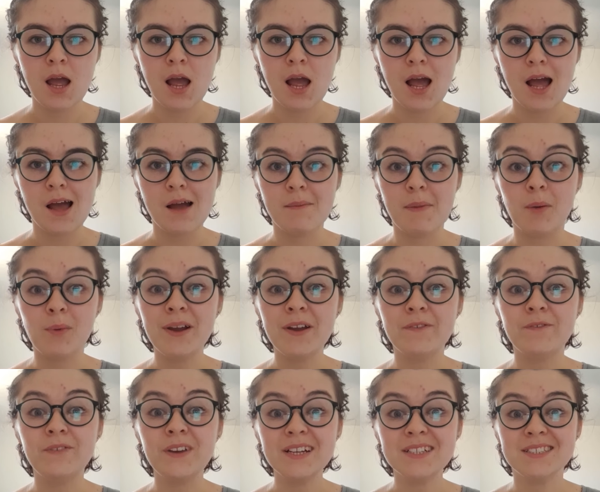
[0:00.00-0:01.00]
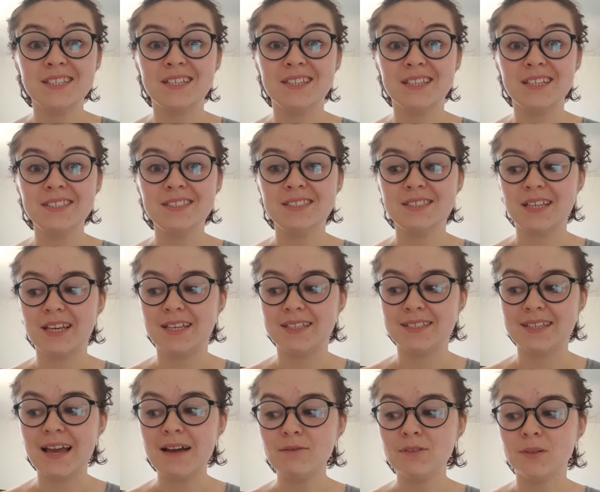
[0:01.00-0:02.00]
A way of fixing this is
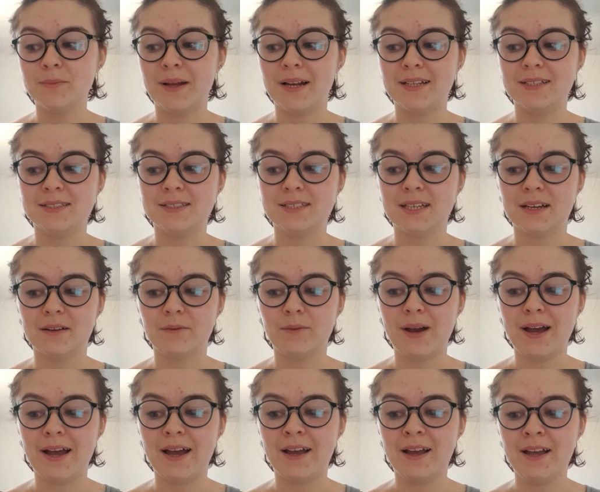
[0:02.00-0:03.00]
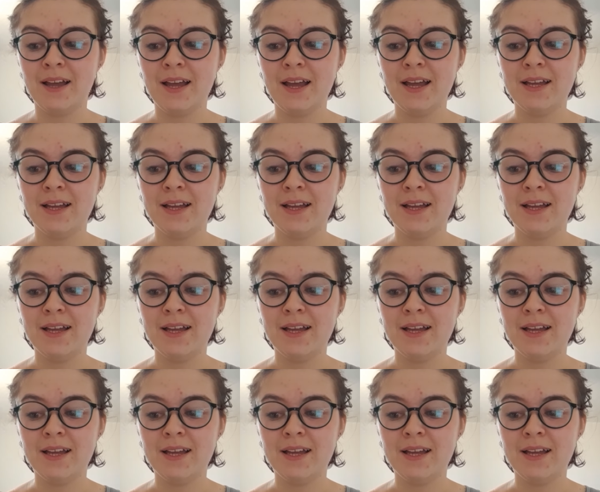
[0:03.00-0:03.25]
counterbalancing, where